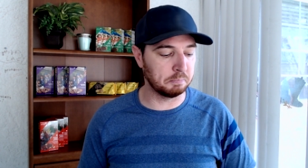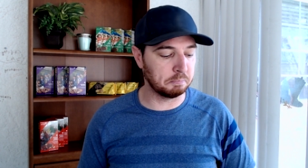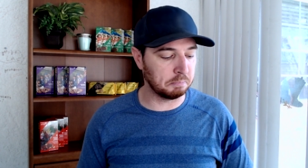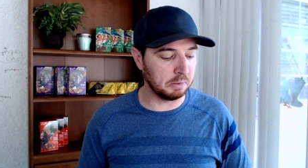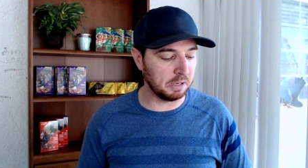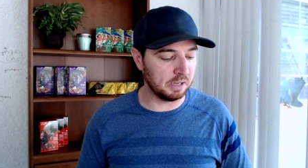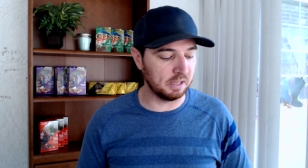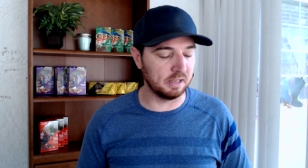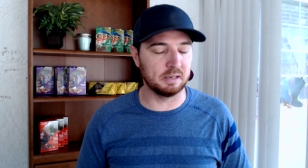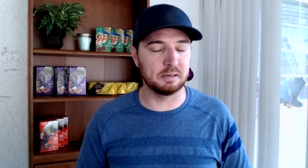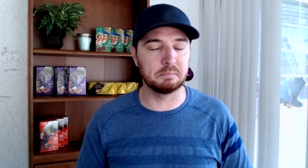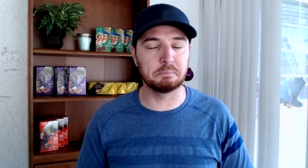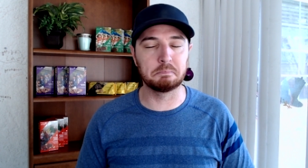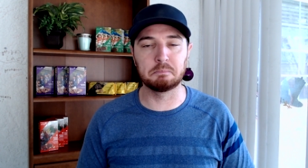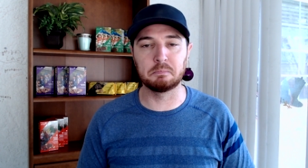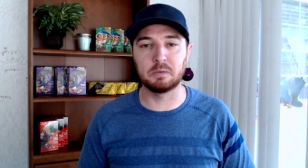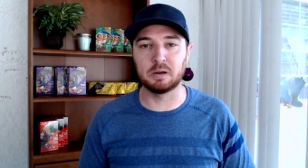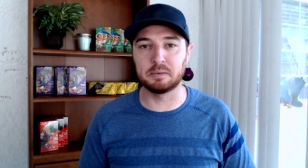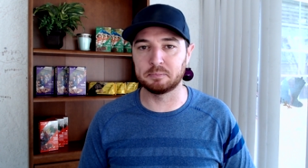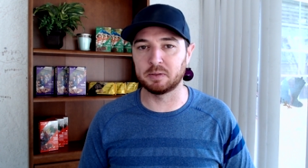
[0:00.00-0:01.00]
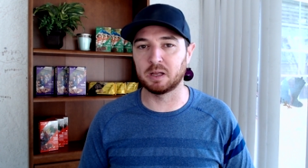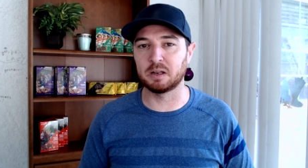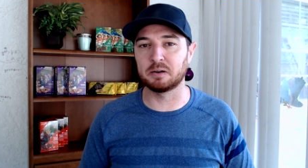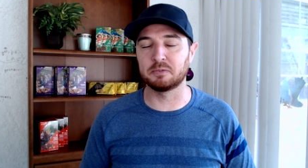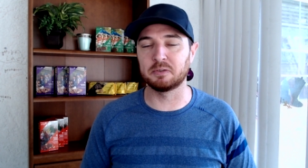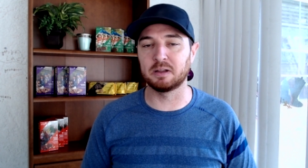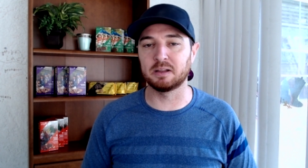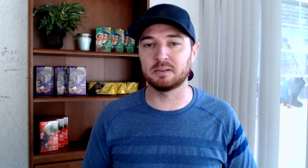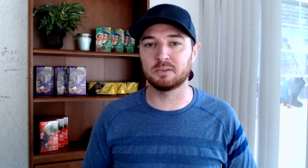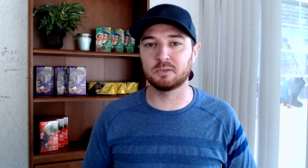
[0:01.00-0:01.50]
But I'm not a
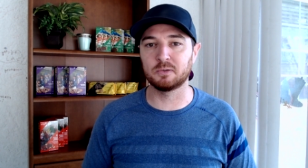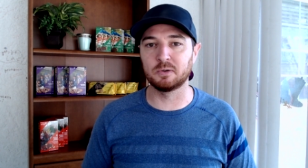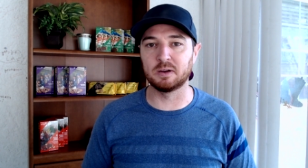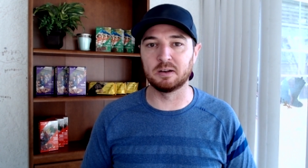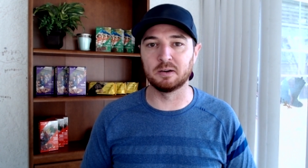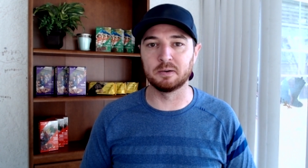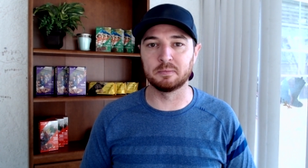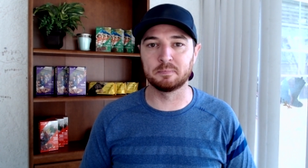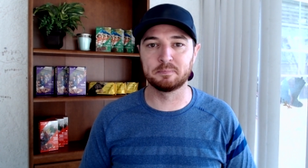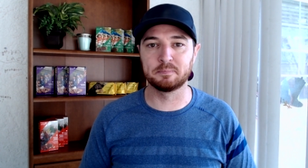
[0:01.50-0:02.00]
fast reader.